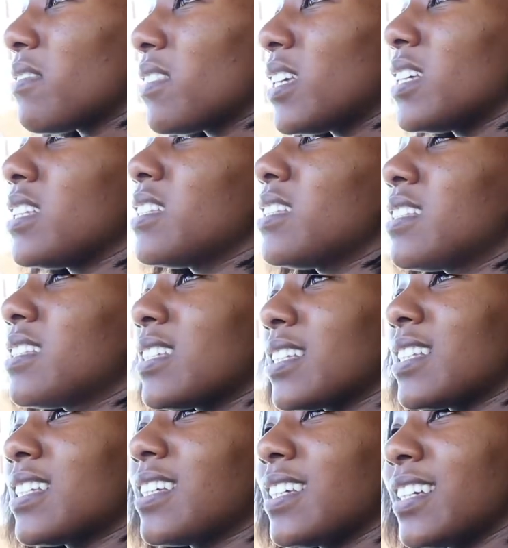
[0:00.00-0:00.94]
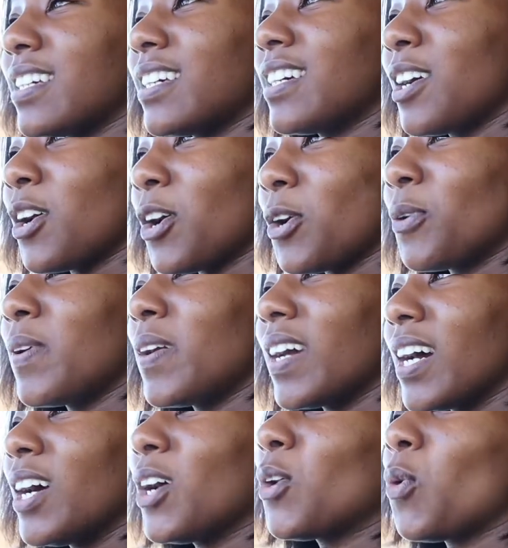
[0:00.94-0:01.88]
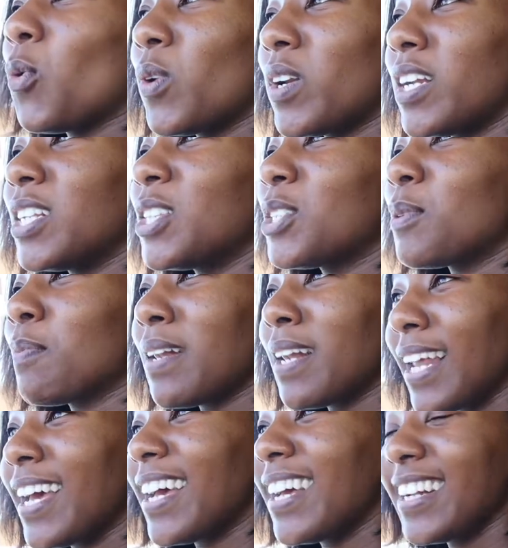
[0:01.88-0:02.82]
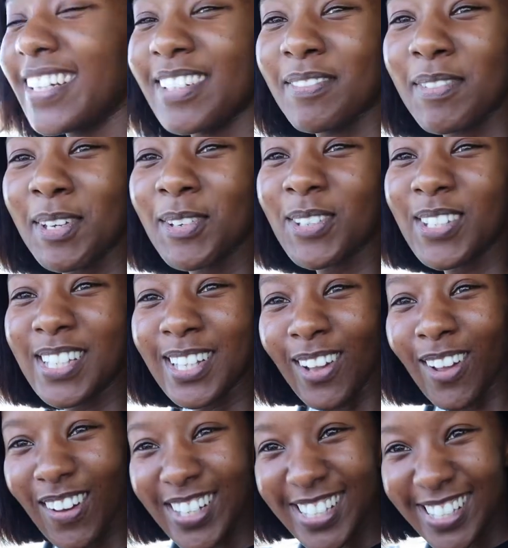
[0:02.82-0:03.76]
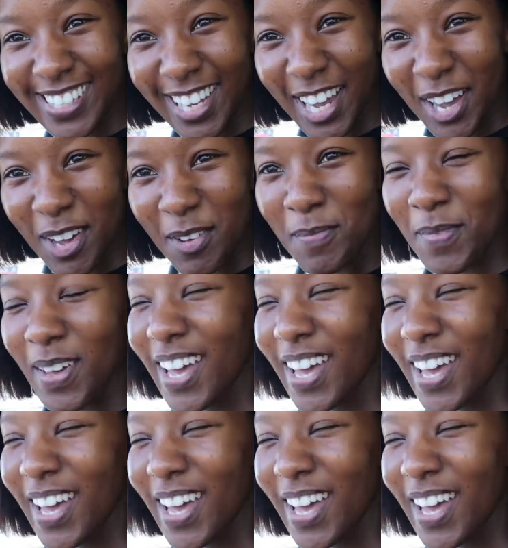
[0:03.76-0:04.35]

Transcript: things going according to plan because last time